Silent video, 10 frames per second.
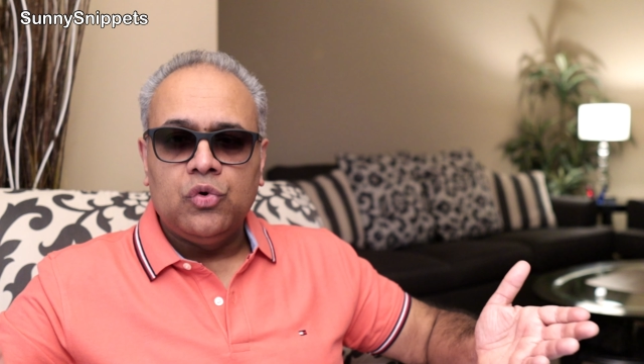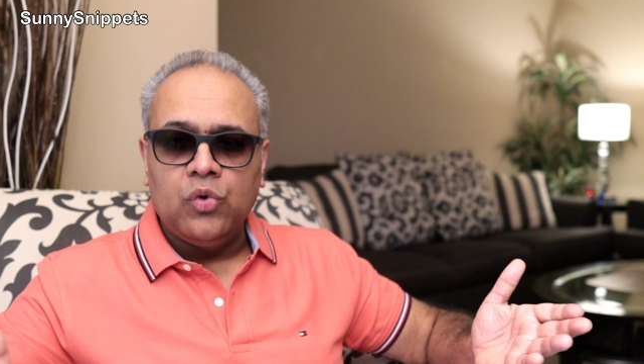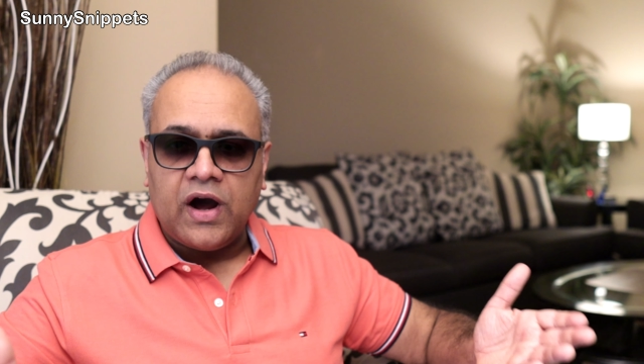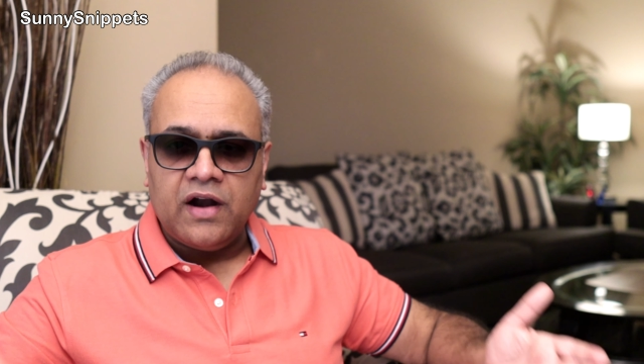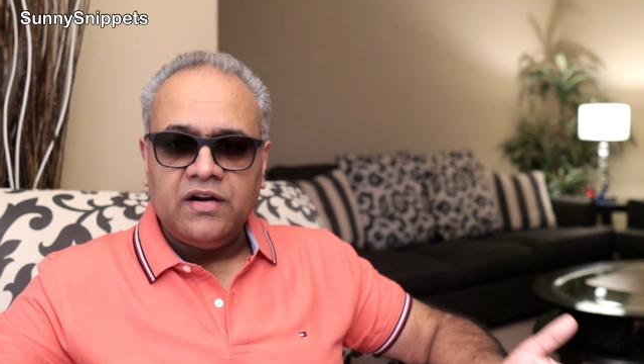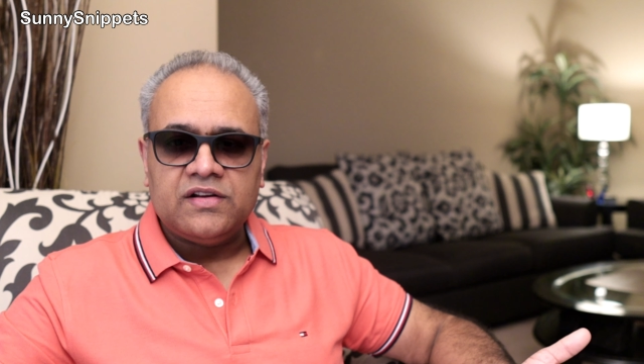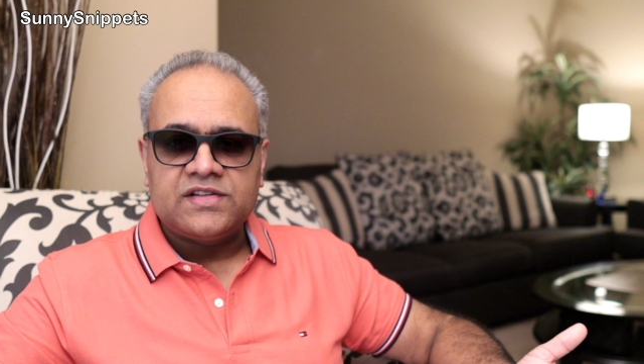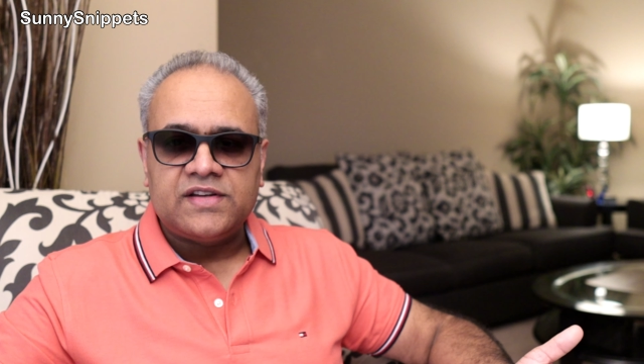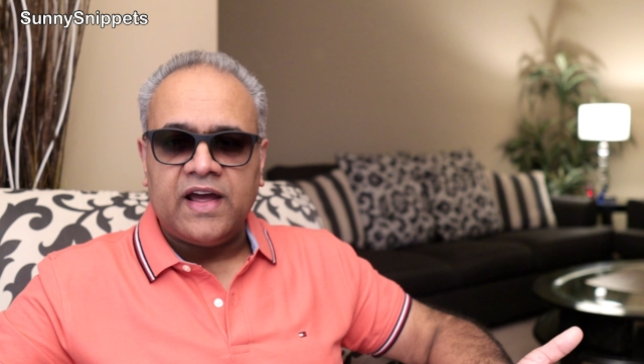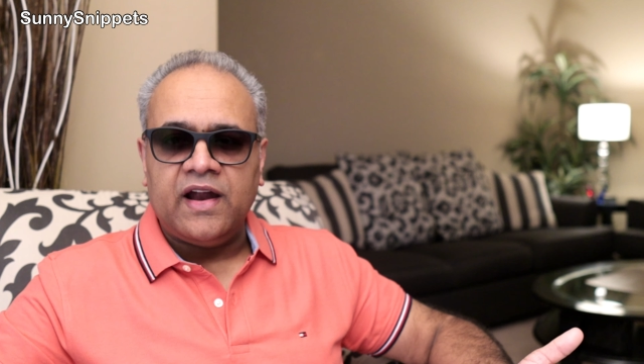who
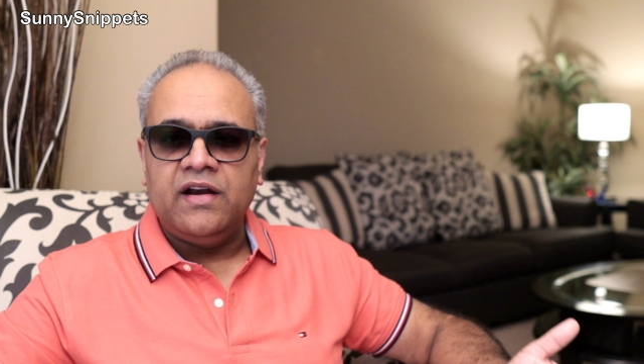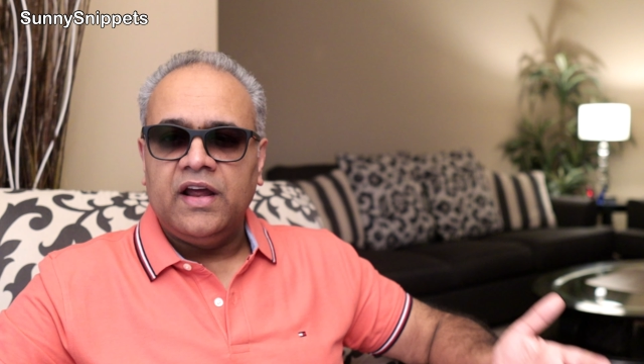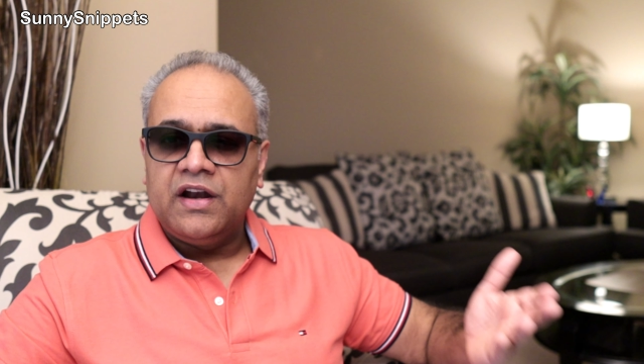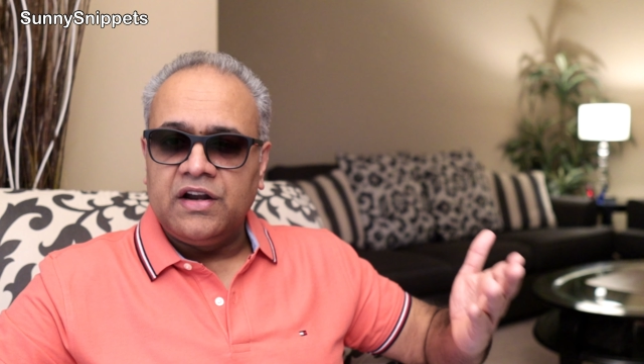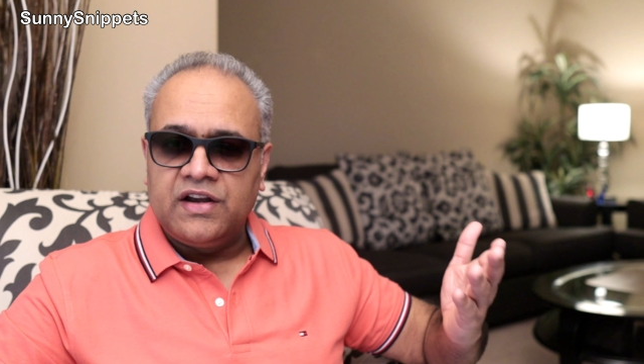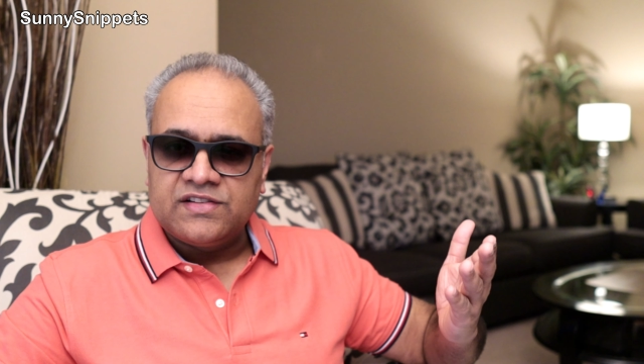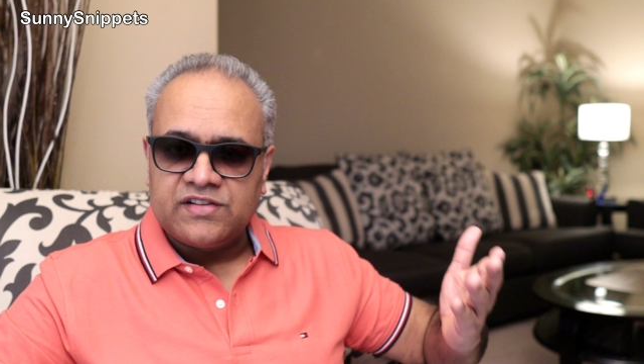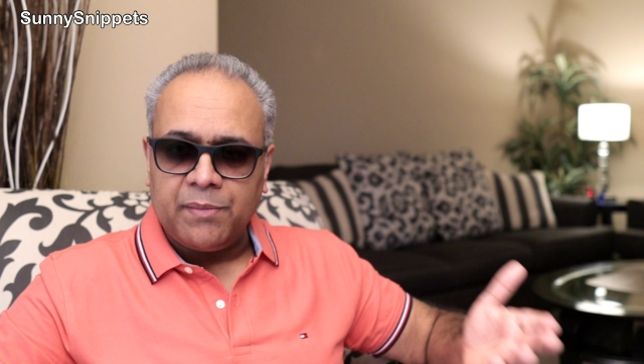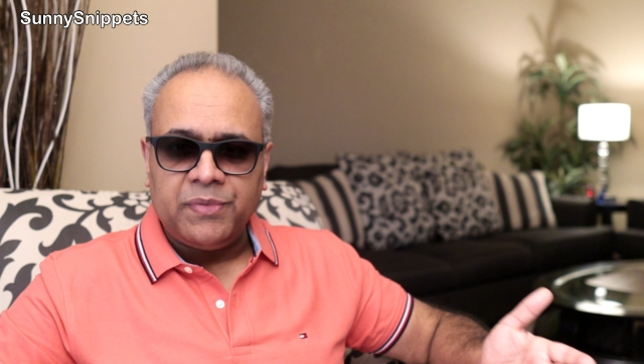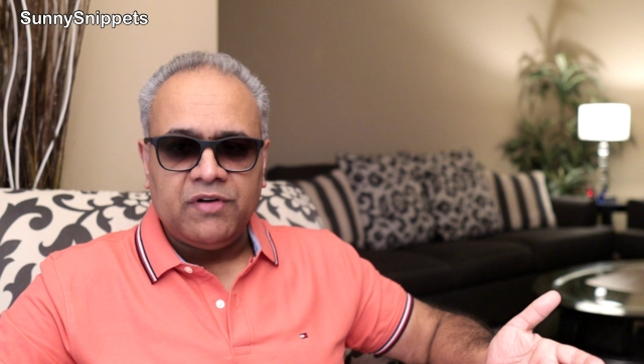understand
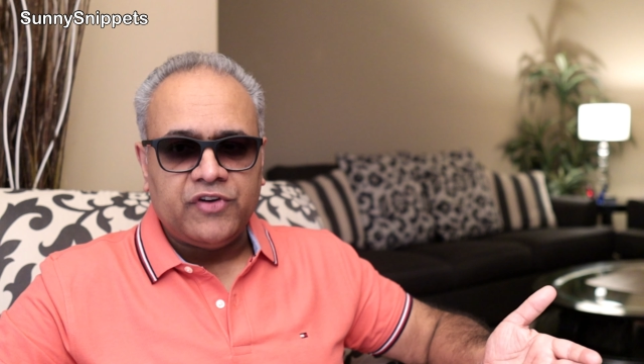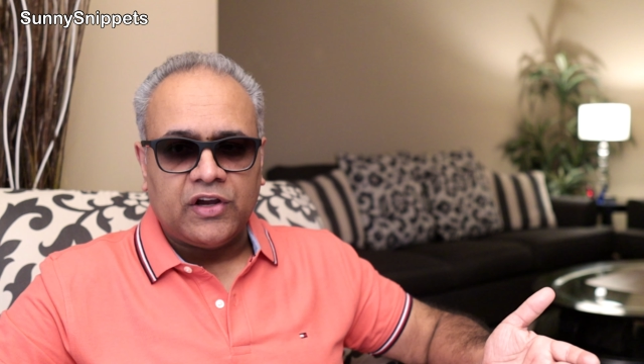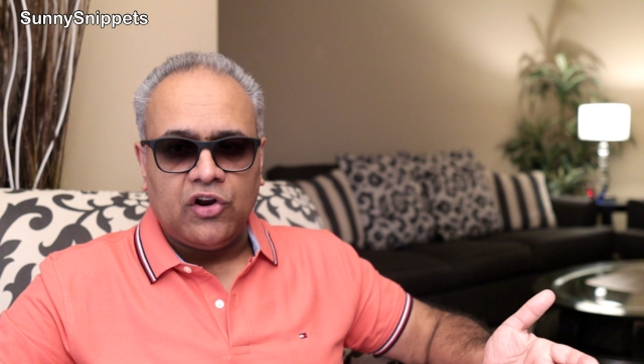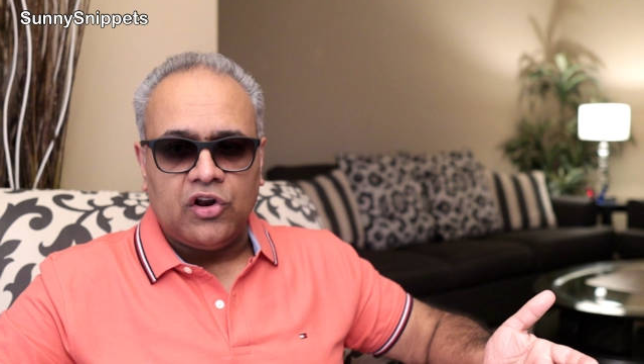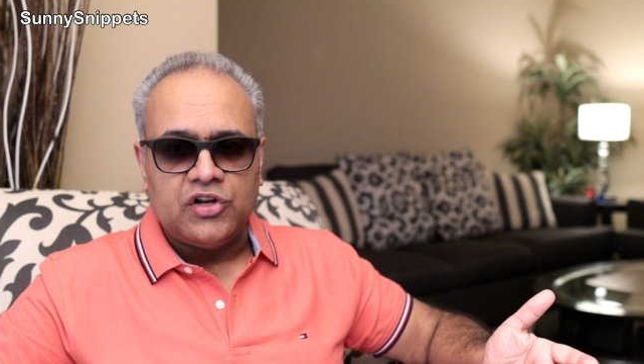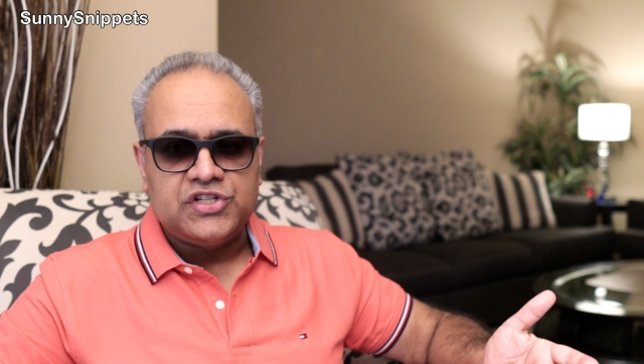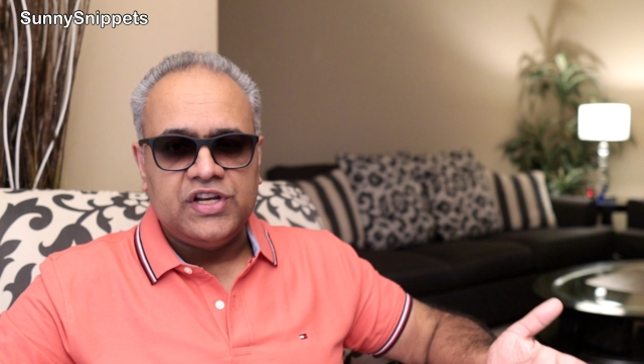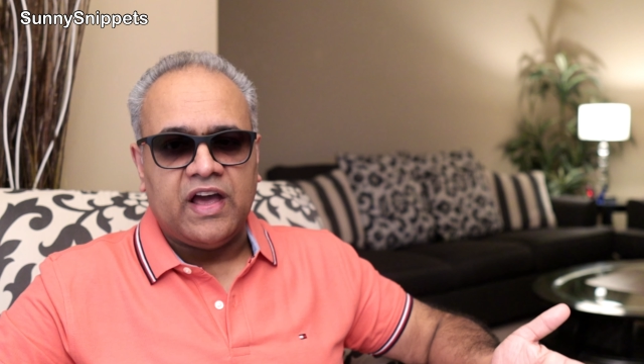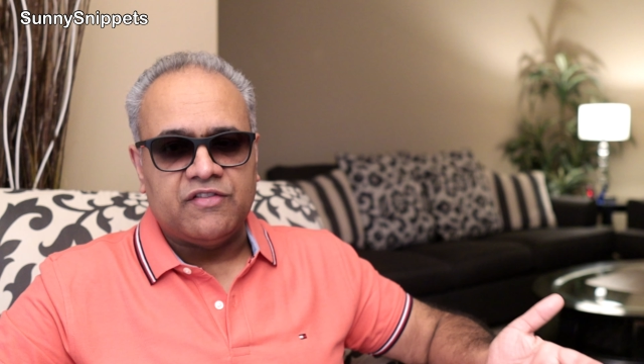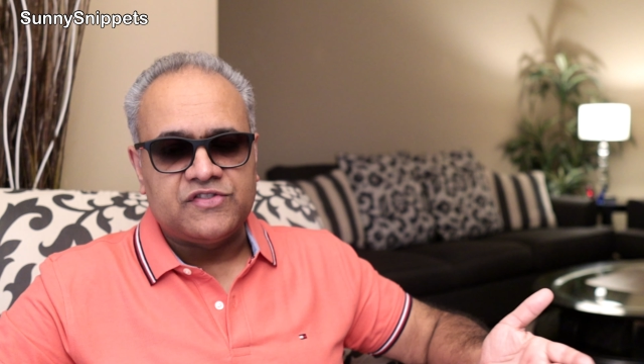disruptive technology
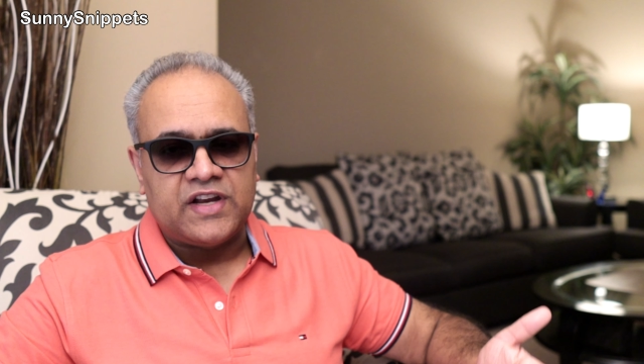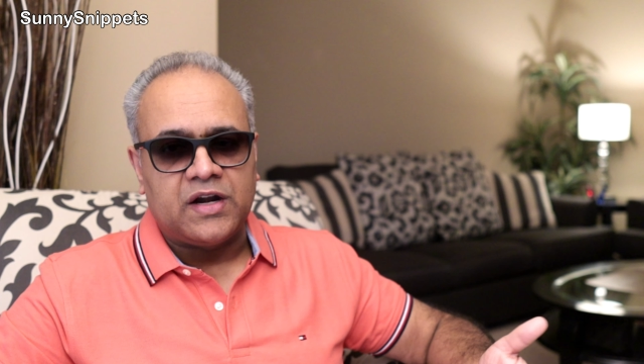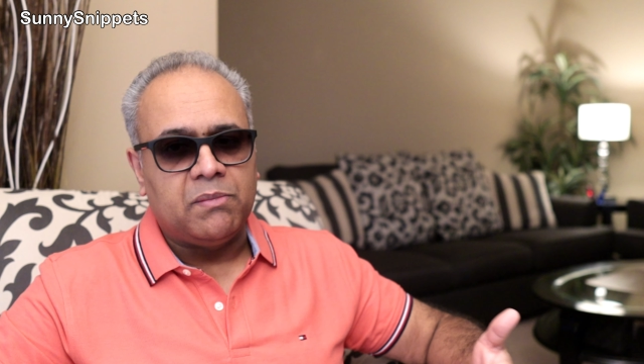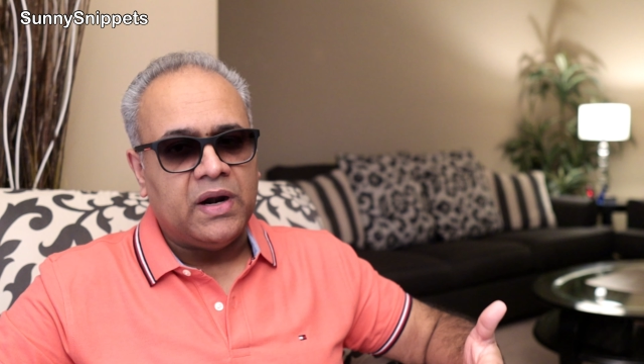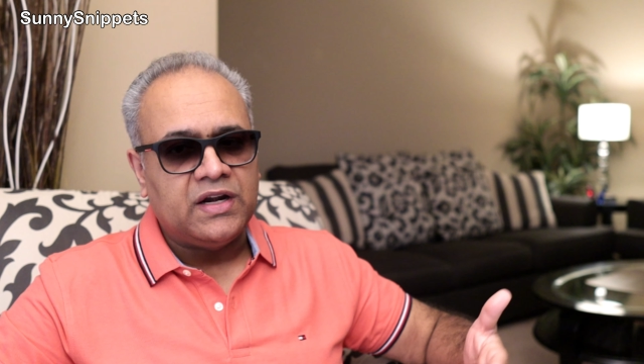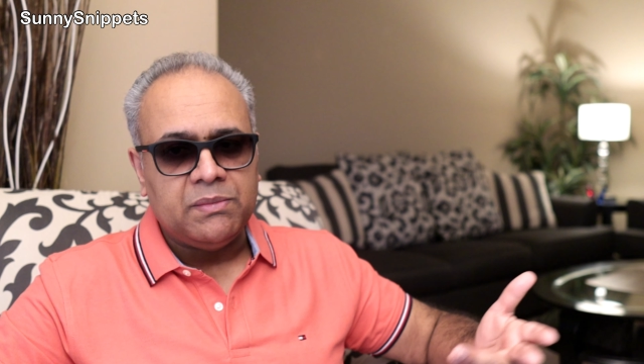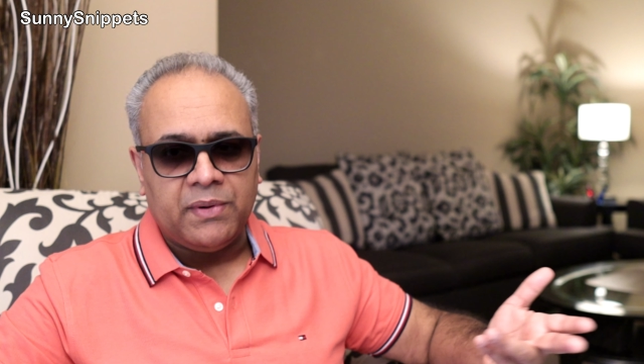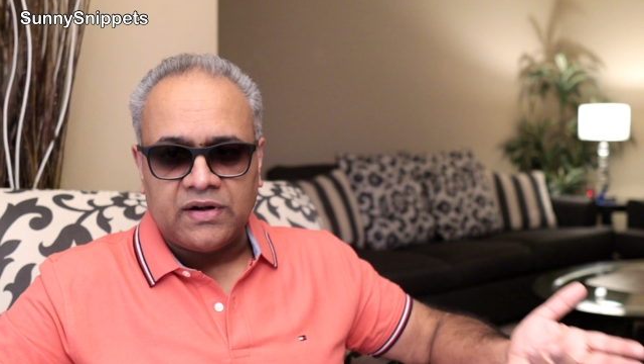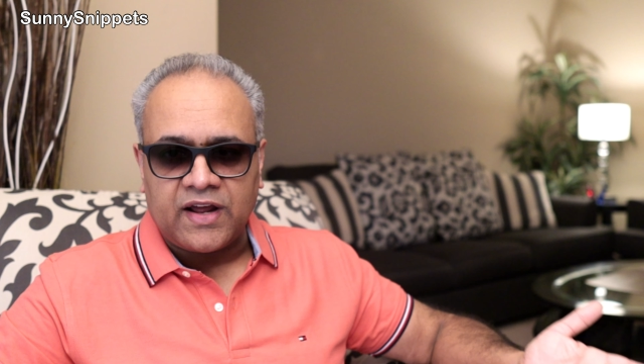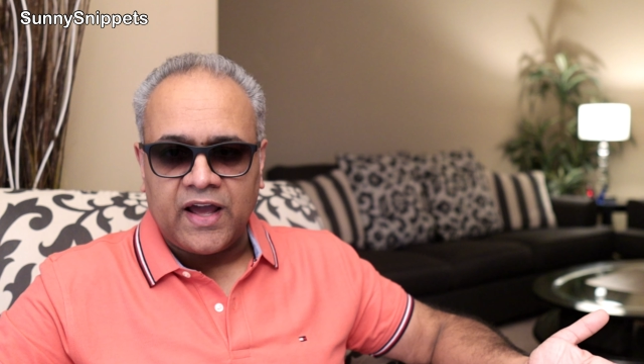have said
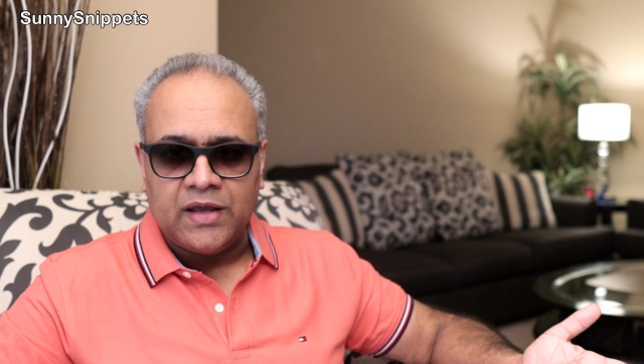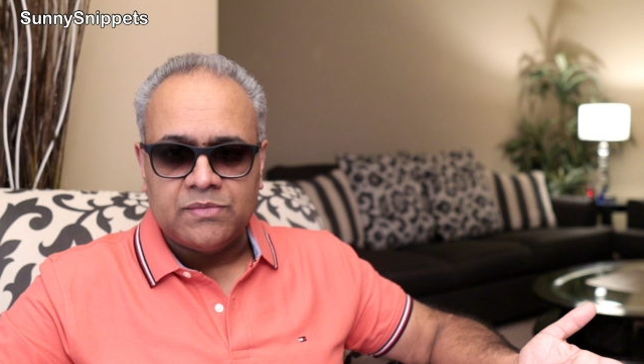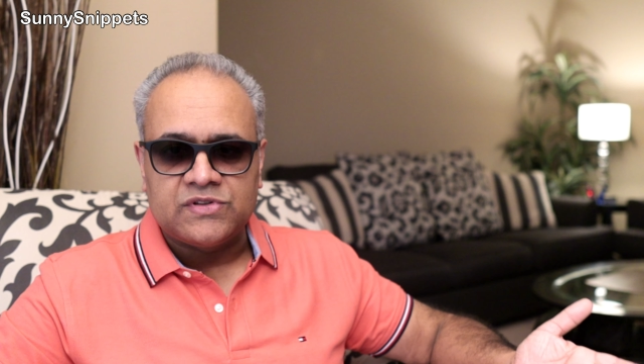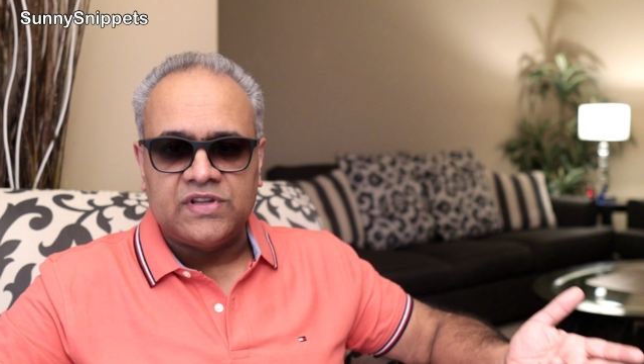multiple times